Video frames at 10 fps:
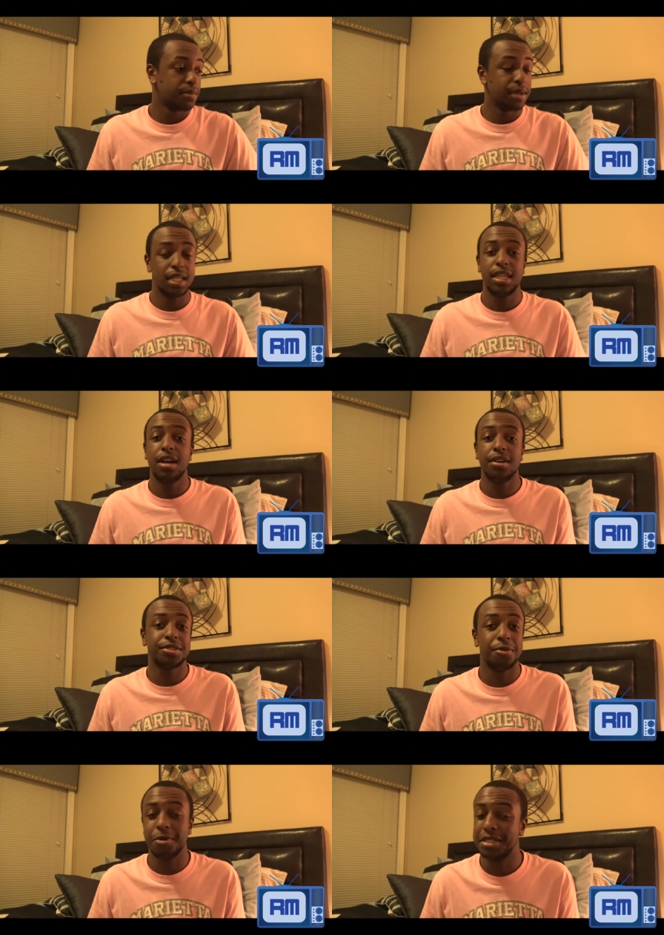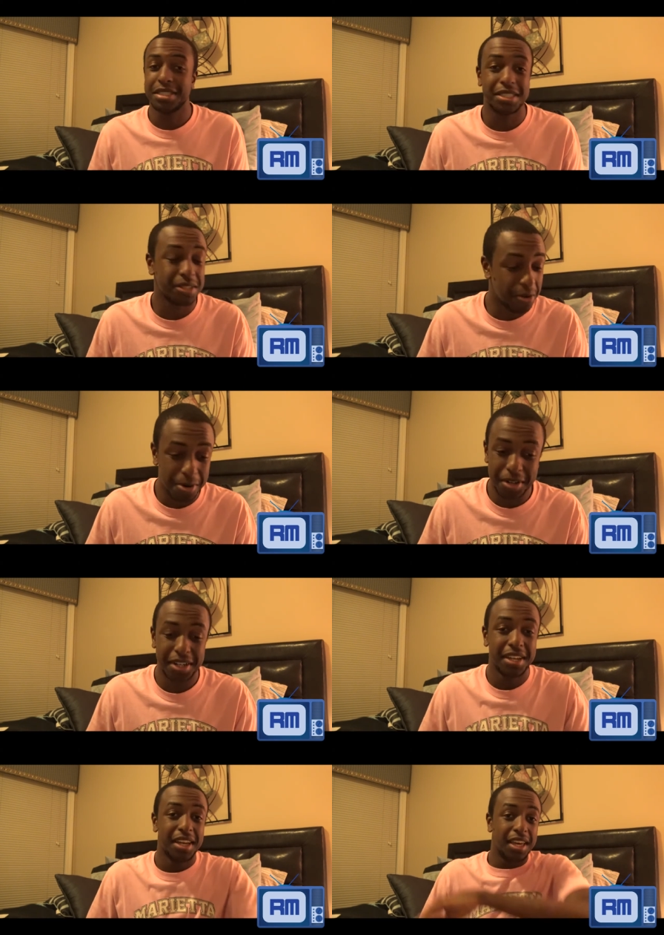but he also wants to
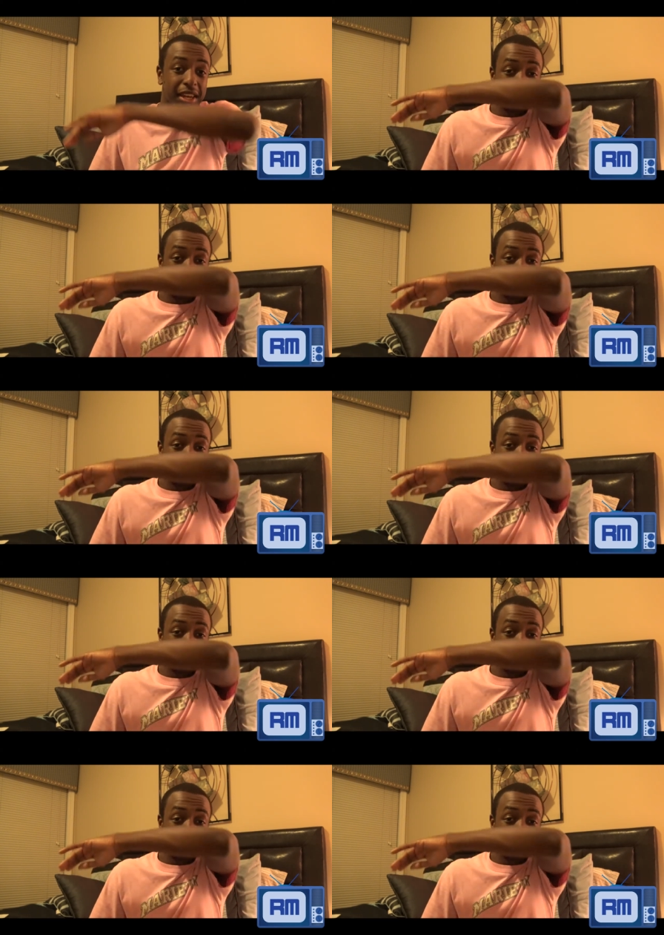score and